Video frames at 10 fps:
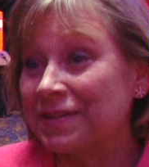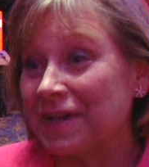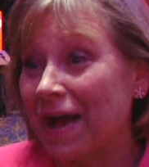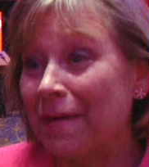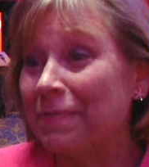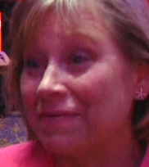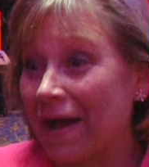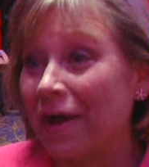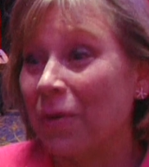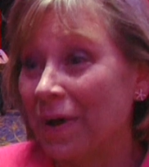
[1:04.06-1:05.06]
top of
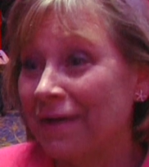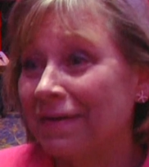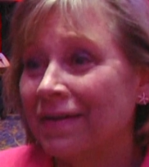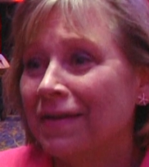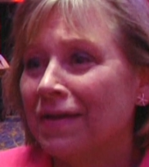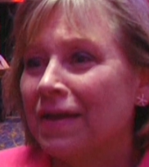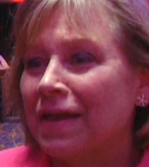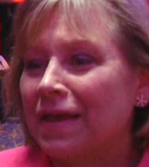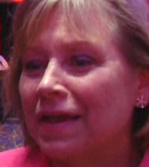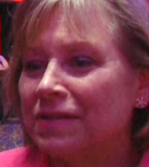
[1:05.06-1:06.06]
Iowa,
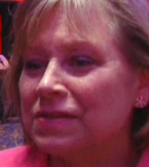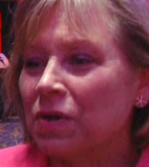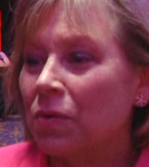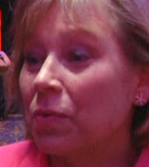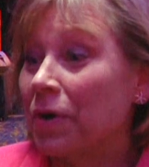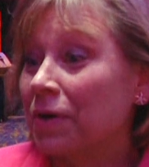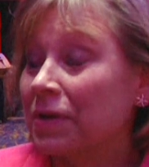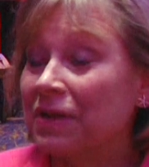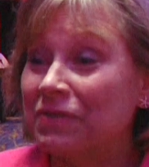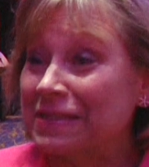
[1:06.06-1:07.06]
and so we're
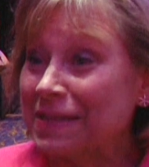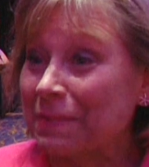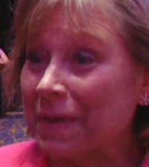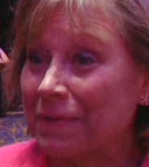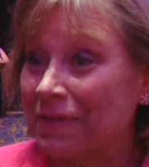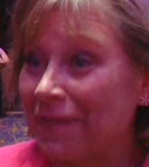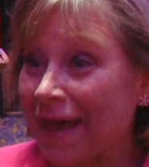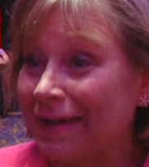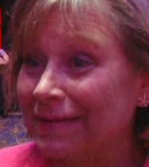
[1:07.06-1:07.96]
convincing people of that.